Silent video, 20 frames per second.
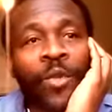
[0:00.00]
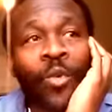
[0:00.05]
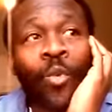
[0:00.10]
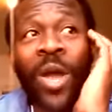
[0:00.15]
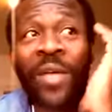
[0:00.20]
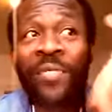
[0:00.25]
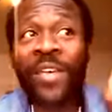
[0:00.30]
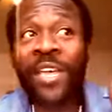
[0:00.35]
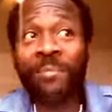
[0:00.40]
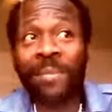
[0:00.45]

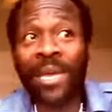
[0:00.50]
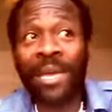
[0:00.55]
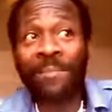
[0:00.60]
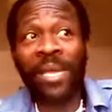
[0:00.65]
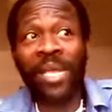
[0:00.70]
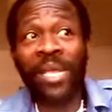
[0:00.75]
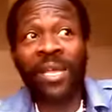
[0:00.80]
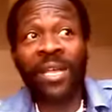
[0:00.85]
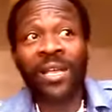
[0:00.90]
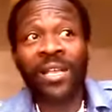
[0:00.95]
whether it
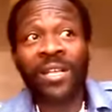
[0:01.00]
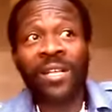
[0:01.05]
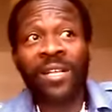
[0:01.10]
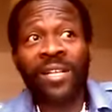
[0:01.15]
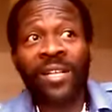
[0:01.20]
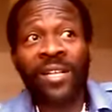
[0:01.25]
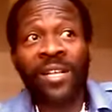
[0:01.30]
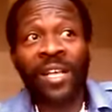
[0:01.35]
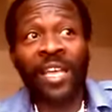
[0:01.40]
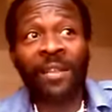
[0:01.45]

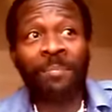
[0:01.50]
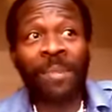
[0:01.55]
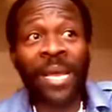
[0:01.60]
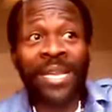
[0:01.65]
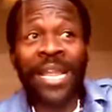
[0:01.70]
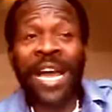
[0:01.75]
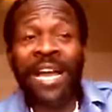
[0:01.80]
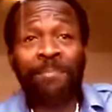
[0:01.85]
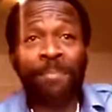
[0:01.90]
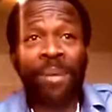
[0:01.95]
may
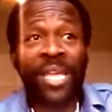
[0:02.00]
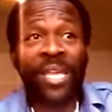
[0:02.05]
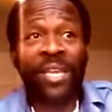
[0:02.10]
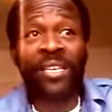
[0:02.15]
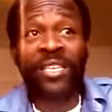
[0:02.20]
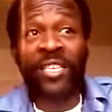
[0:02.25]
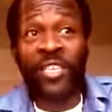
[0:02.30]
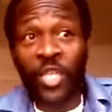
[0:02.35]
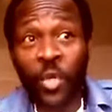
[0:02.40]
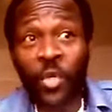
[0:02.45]
not be
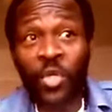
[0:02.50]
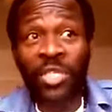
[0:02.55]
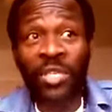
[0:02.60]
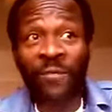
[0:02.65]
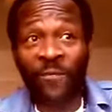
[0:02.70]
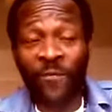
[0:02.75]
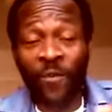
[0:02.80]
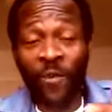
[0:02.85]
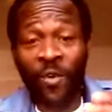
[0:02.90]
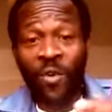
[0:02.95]

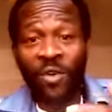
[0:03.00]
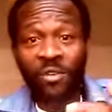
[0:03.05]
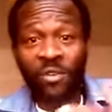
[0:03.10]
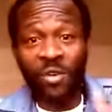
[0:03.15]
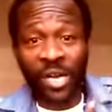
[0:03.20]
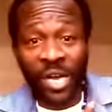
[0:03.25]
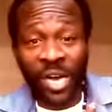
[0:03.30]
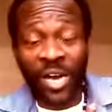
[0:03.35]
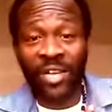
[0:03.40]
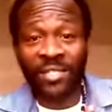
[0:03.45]
conducive
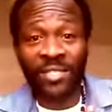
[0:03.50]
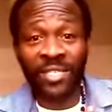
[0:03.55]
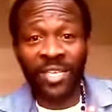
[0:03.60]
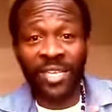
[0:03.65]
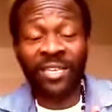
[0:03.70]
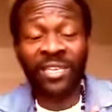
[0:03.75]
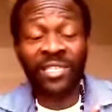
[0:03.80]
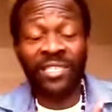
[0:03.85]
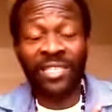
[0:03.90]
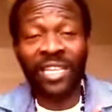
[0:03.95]
for us
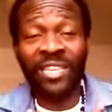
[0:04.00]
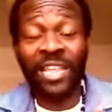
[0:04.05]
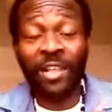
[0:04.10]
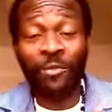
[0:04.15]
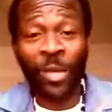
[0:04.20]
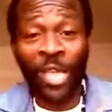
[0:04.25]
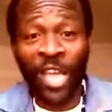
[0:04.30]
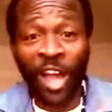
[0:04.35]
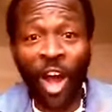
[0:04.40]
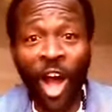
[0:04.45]
in the state
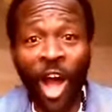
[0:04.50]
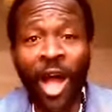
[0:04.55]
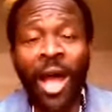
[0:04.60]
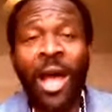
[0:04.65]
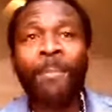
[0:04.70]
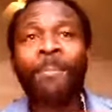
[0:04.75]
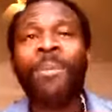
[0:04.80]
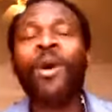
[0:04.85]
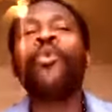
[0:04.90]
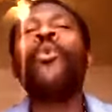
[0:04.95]
that we
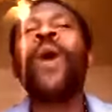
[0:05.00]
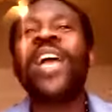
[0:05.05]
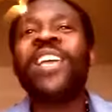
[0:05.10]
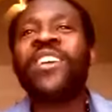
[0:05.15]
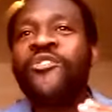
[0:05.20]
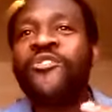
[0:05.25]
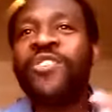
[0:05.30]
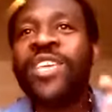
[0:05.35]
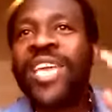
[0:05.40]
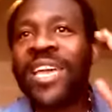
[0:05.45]
are, but why
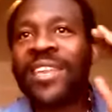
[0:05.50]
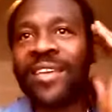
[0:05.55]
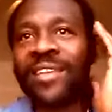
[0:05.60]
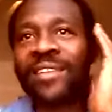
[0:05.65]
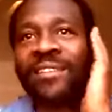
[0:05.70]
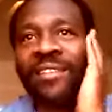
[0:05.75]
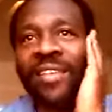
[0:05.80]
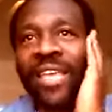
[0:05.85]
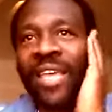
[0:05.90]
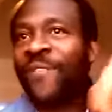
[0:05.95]
create
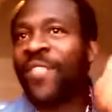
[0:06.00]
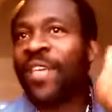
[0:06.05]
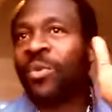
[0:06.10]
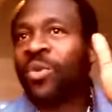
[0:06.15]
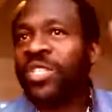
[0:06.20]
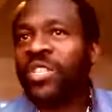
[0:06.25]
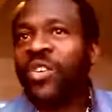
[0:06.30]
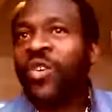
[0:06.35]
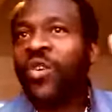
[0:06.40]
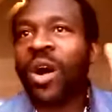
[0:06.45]
it if there
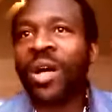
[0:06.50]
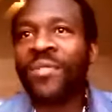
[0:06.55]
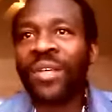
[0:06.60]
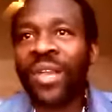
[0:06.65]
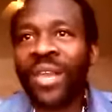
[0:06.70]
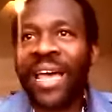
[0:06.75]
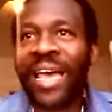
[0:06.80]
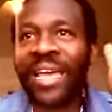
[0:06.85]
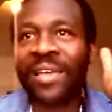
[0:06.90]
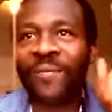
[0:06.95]
was no
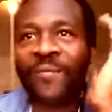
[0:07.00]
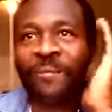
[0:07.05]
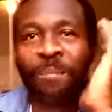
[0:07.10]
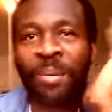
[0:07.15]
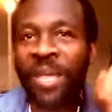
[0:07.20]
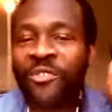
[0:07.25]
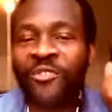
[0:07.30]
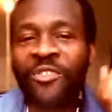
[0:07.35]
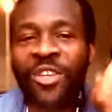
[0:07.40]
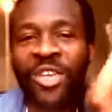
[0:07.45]
other life,
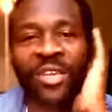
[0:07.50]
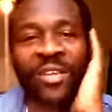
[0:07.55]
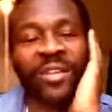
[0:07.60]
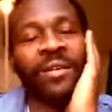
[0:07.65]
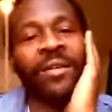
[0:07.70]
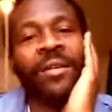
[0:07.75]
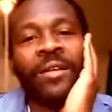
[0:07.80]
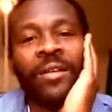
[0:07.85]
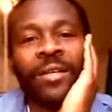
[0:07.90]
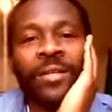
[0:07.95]

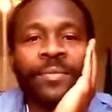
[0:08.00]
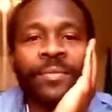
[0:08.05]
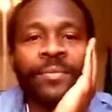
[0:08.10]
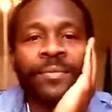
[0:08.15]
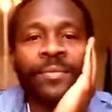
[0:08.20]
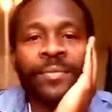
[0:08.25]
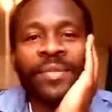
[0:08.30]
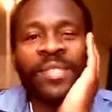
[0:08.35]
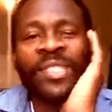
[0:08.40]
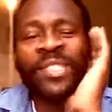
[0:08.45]
period?
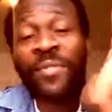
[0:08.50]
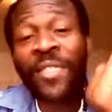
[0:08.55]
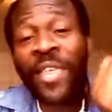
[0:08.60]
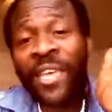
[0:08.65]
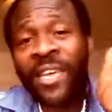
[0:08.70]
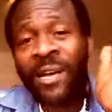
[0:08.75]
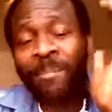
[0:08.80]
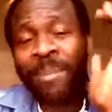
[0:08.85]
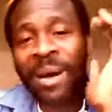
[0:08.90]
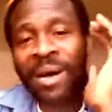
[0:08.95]

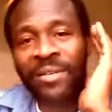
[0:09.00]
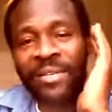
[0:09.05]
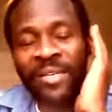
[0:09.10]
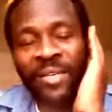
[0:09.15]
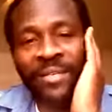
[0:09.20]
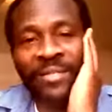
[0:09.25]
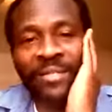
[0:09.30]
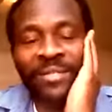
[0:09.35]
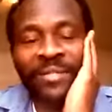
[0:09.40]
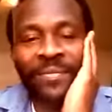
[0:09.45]
Think about
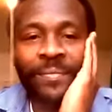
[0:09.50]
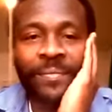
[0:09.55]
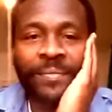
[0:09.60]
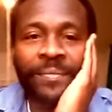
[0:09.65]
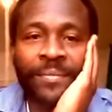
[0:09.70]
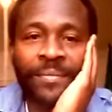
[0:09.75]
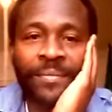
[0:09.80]
this.